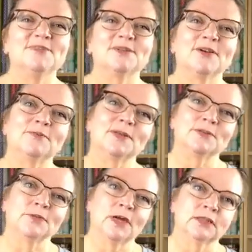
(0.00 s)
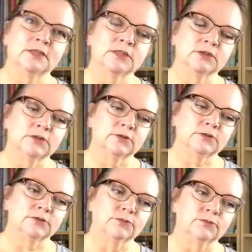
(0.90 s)
So I've been trying
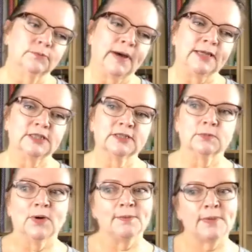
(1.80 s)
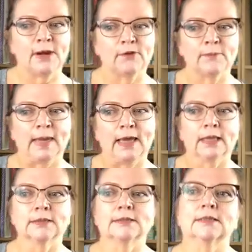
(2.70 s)
to buy just one pair of
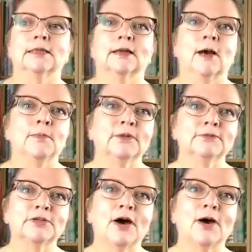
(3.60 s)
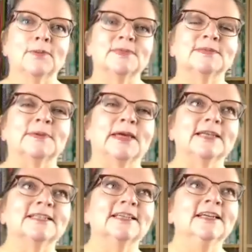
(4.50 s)
pants and a couple of tops,
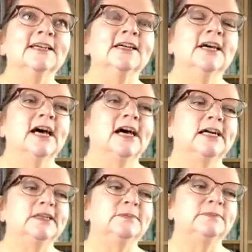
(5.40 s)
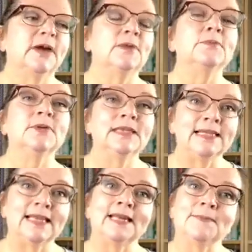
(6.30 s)
but I
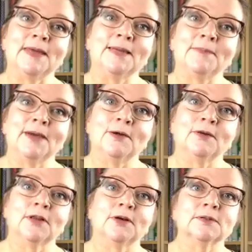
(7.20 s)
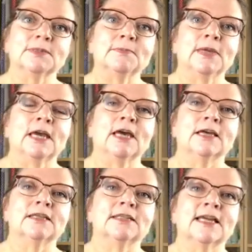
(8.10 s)
really like making my own clothes
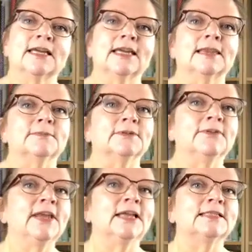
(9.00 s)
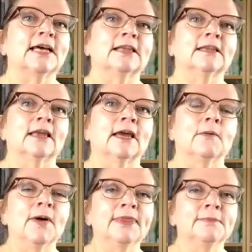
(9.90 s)
because I can get them to fit exactly like
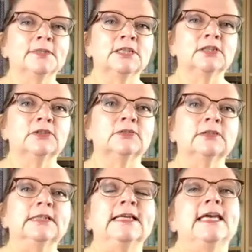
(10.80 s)
I want them to,